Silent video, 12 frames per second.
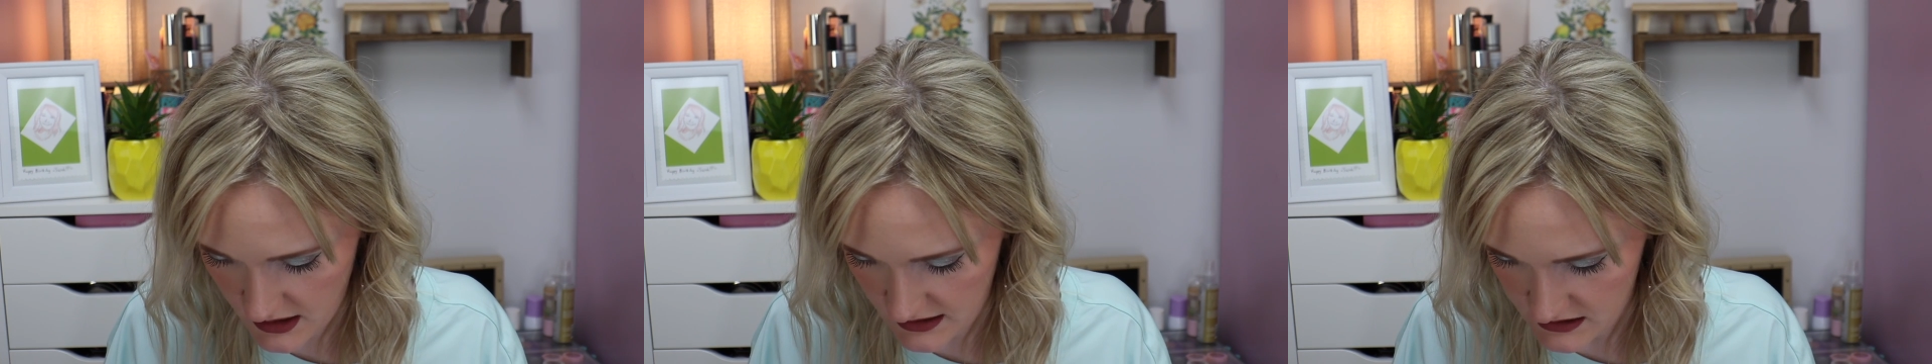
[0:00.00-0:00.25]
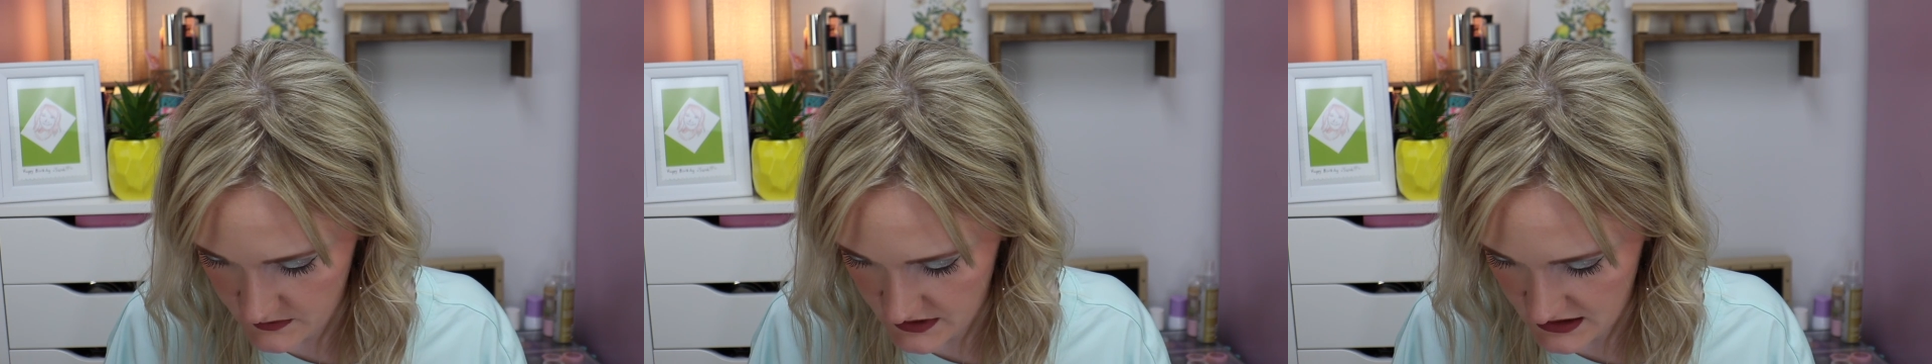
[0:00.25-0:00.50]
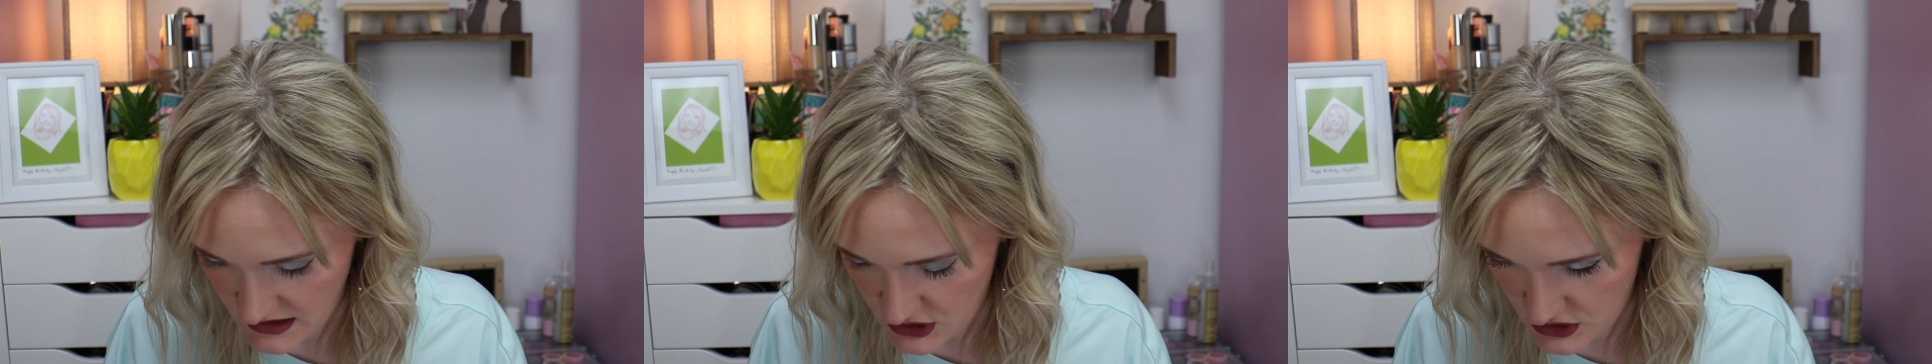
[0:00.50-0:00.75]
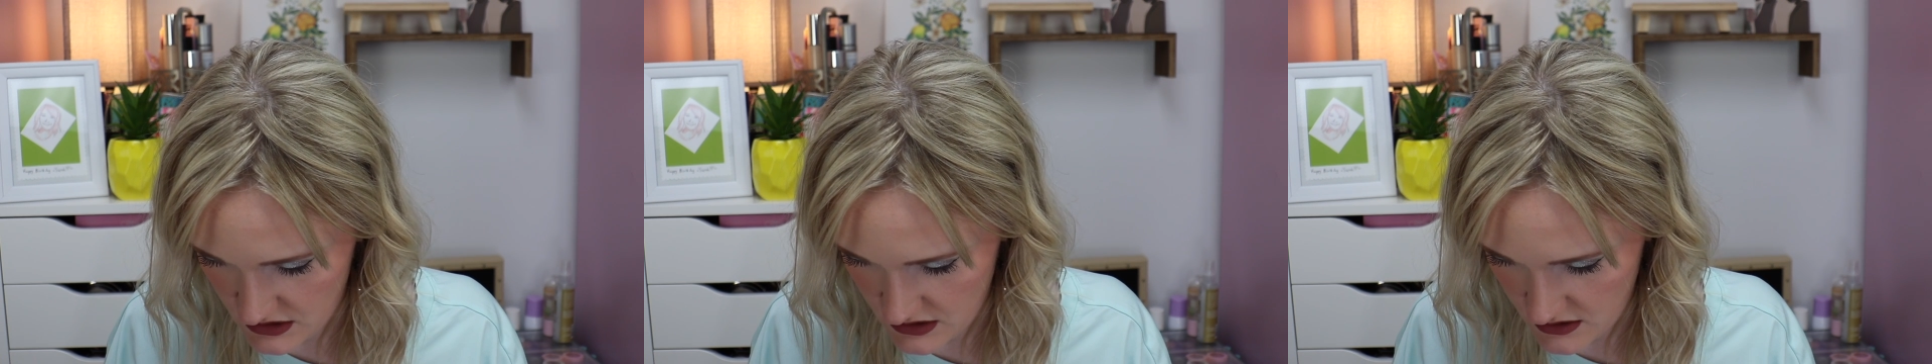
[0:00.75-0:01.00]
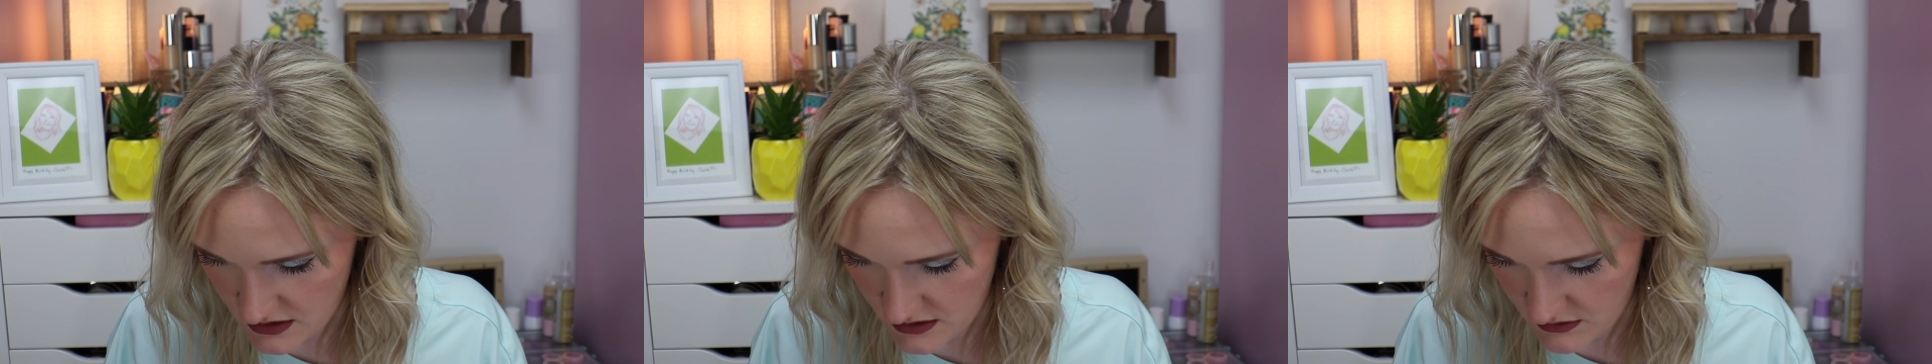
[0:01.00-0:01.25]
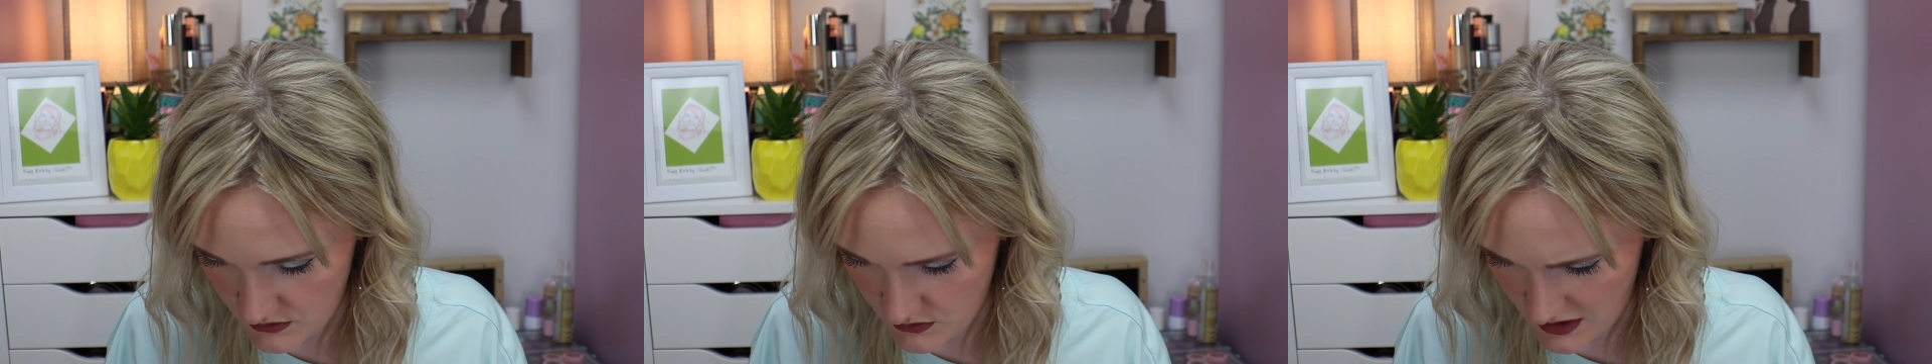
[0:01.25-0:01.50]
customizations
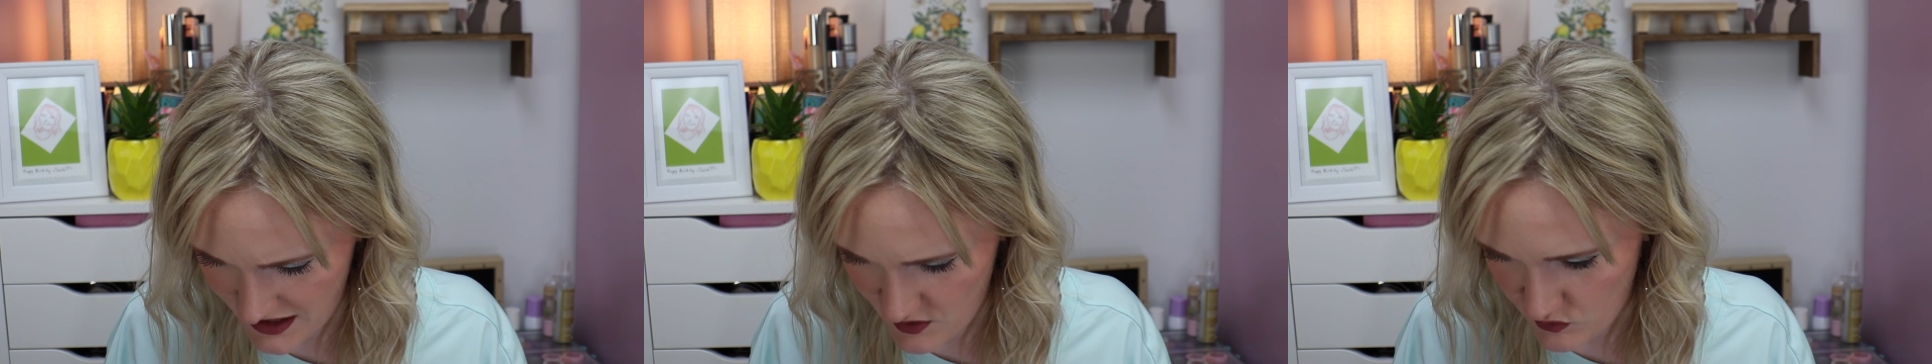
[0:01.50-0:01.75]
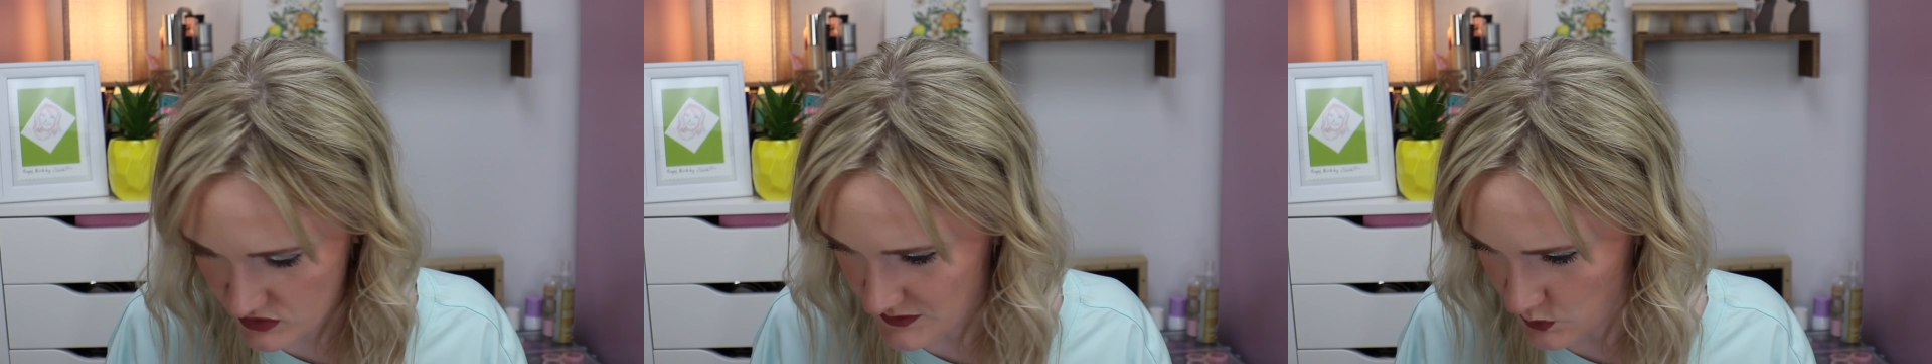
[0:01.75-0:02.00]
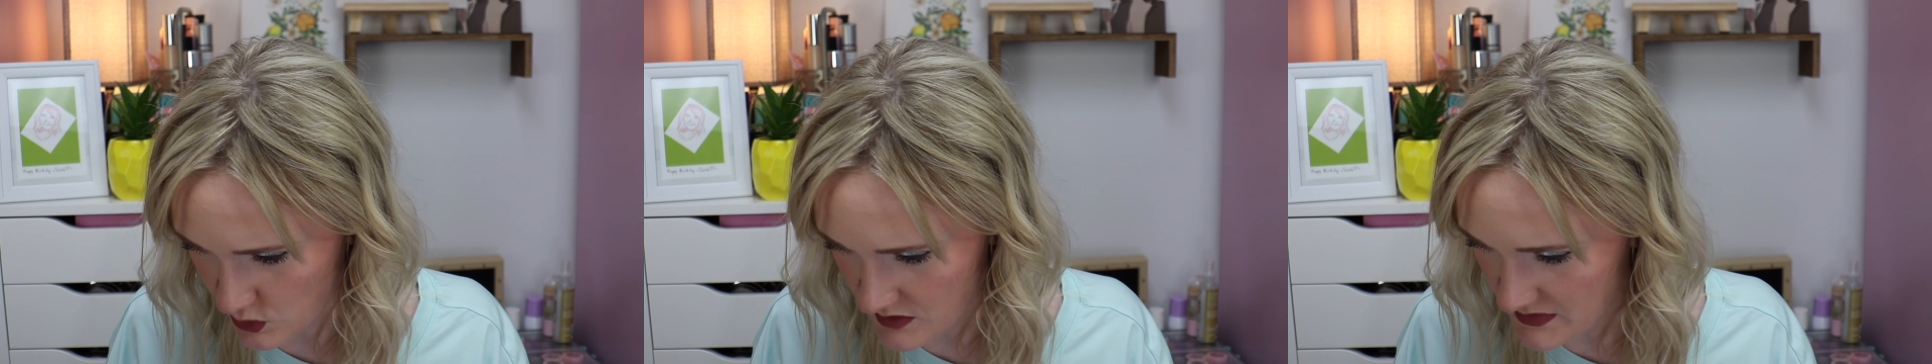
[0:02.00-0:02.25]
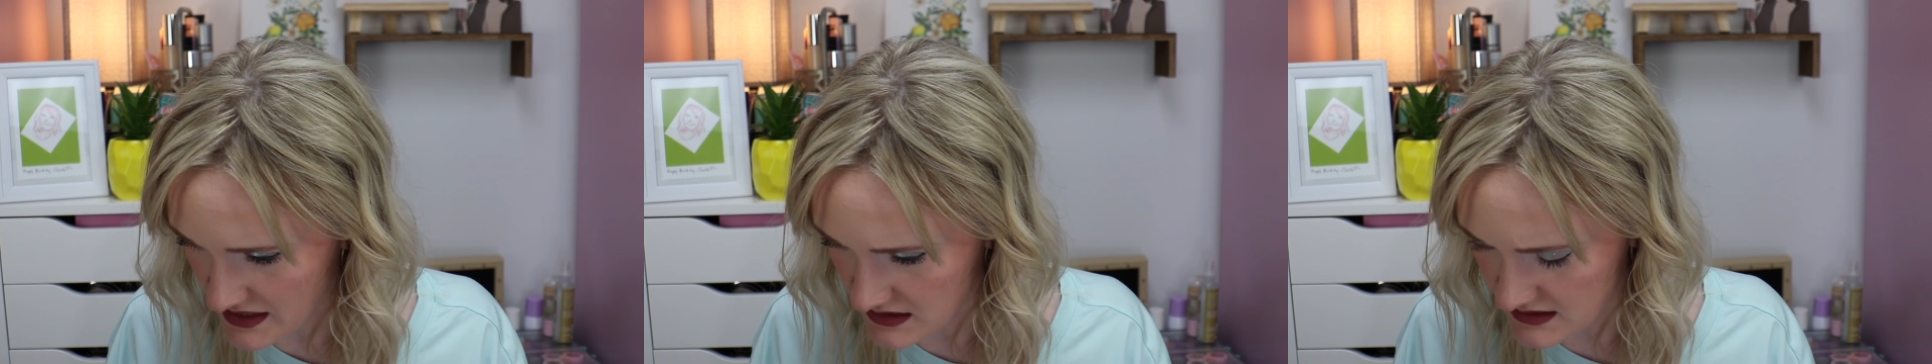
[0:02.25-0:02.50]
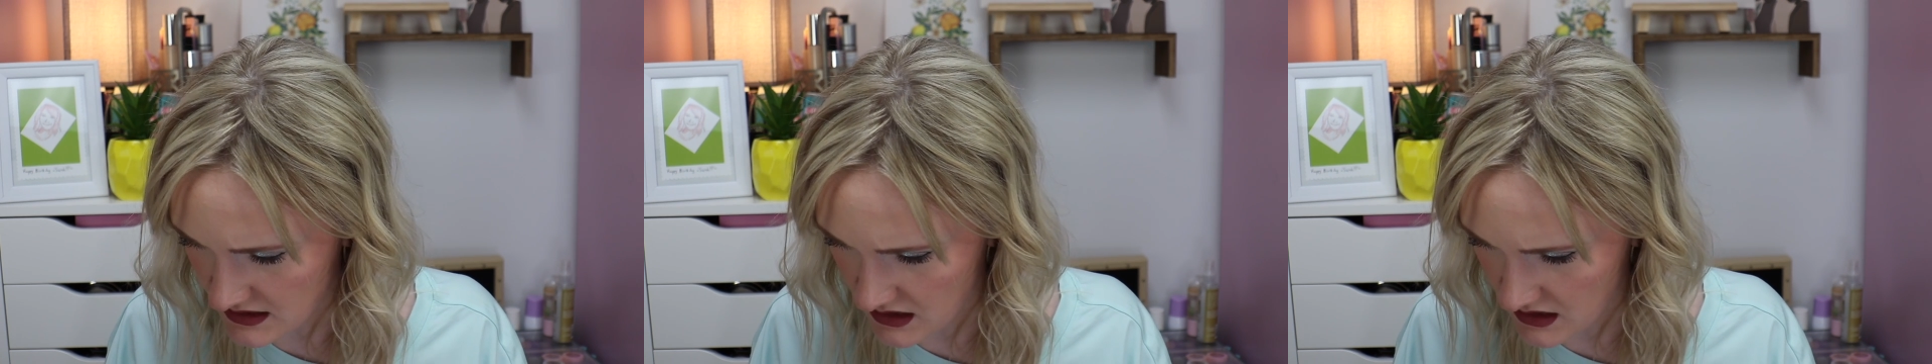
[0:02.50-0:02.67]
are kind of some repeats.